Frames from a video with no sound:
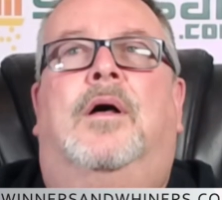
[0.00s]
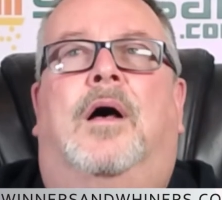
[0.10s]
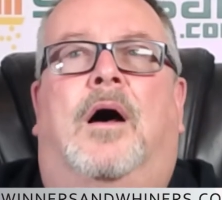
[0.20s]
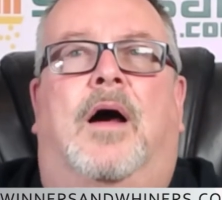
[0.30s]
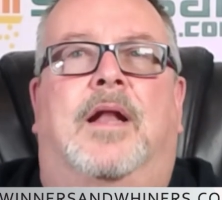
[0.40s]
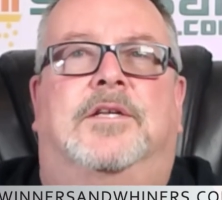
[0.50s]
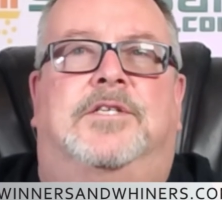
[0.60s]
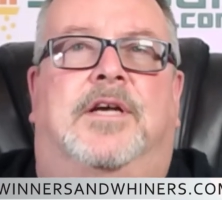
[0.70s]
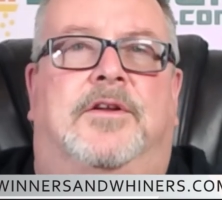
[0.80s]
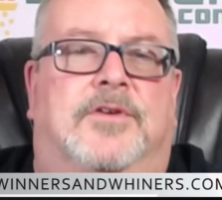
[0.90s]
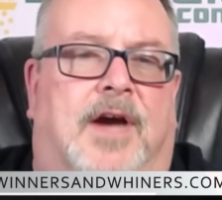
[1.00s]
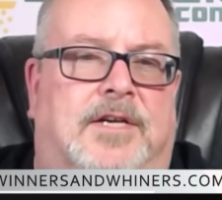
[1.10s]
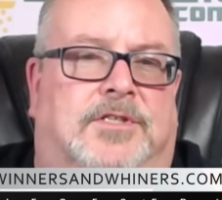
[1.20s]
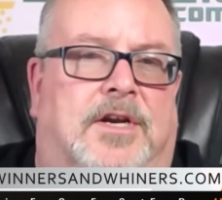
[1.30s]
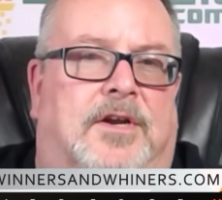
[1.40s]
All right, let's see how you
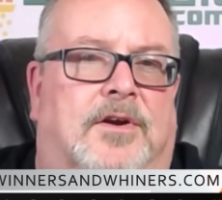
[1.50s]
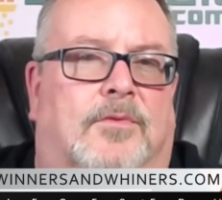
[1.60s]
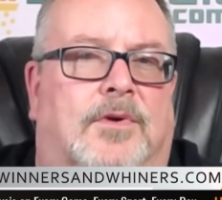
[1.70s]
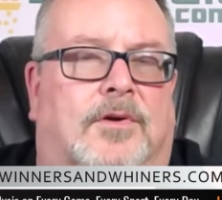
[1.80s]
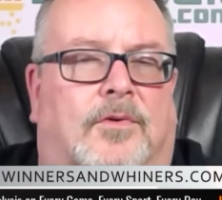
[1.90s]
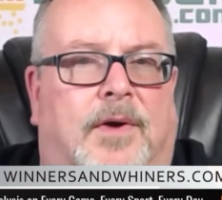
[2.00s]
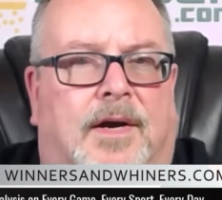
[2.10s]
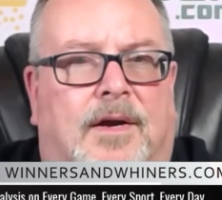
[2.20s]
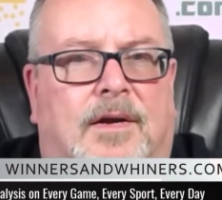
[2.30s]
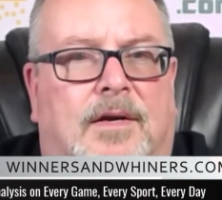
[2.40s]
guys did here real quick.